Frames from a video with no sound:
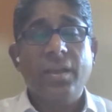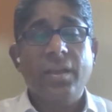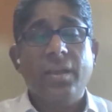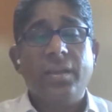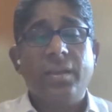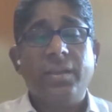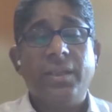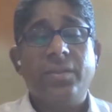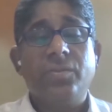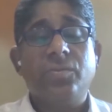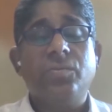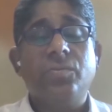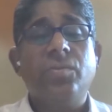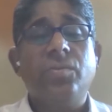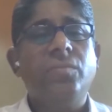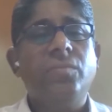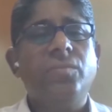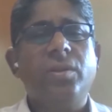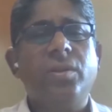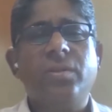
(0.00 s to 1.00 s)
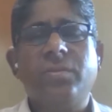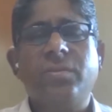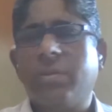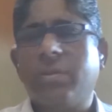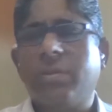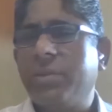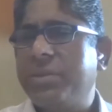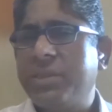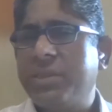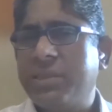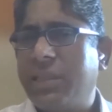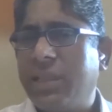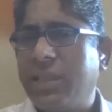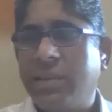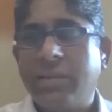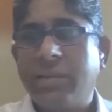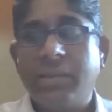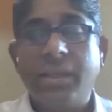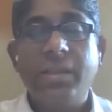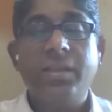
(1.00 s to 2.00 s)
They do not want to
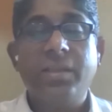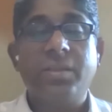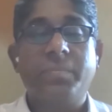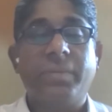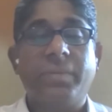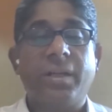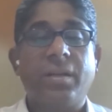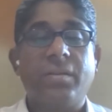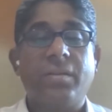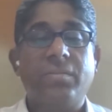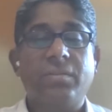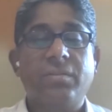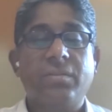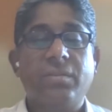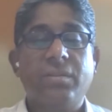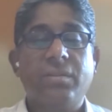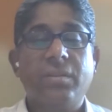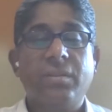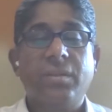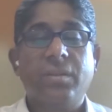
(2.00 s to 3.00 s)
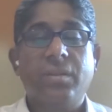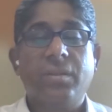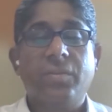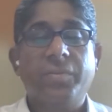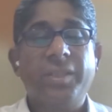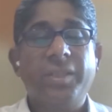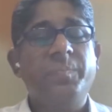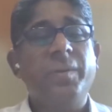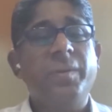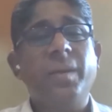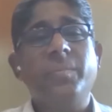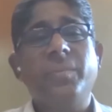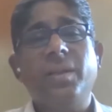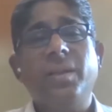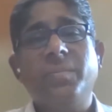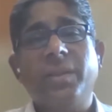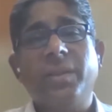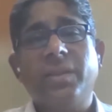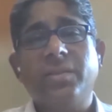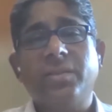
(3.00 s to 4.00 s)
consciously think about which
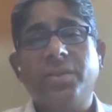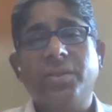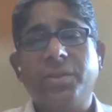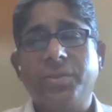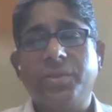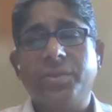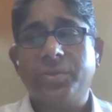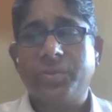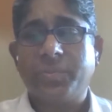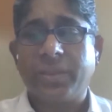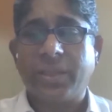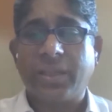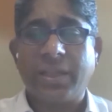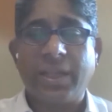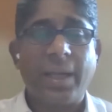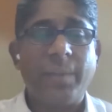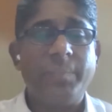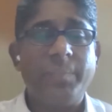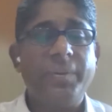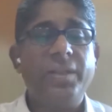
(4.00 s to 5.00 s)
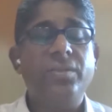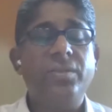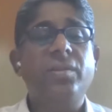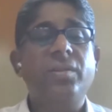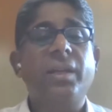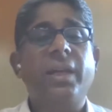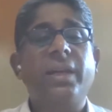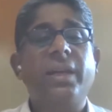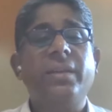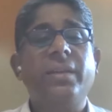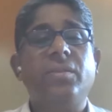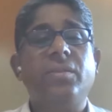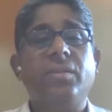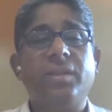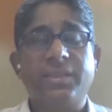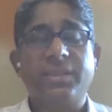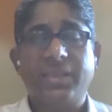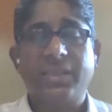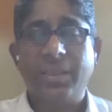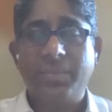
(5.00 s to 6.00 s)
payment method to use, but are happy to rely
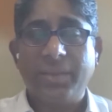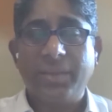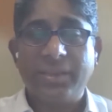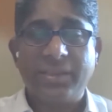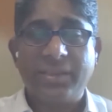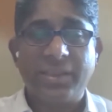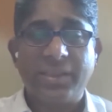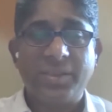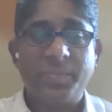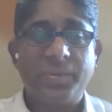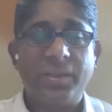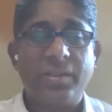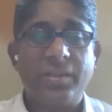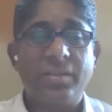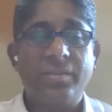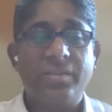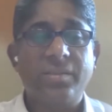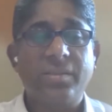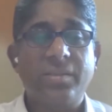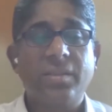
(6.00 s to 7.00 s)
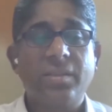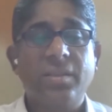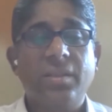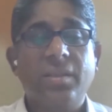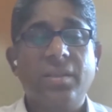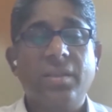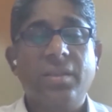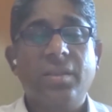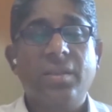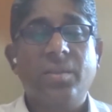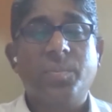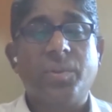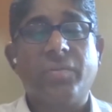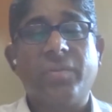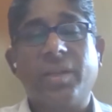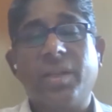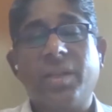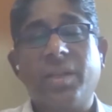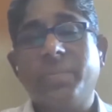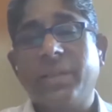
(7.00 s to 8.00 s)
on a seamless experience
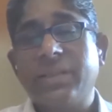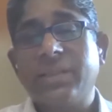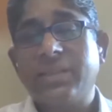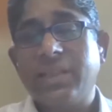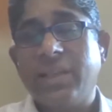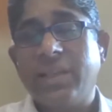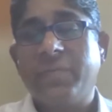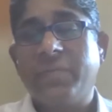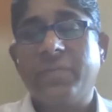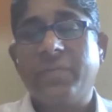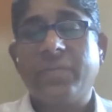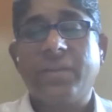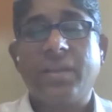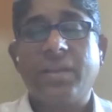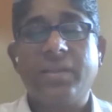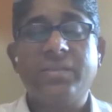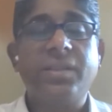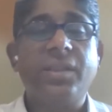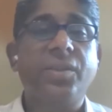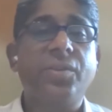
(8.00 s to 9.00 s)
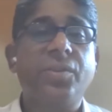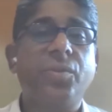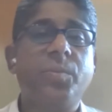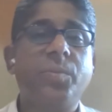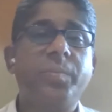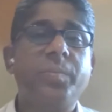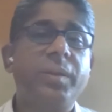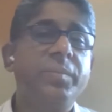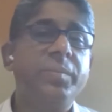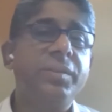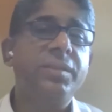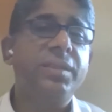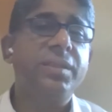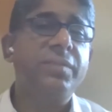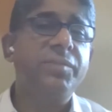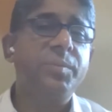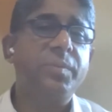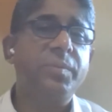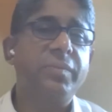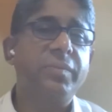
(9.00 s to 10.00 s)
provided by safe and secure payment
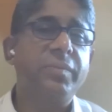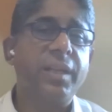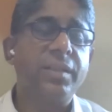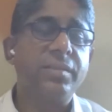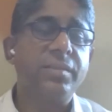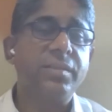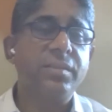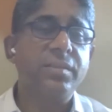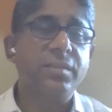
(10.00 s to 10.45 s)
service providers.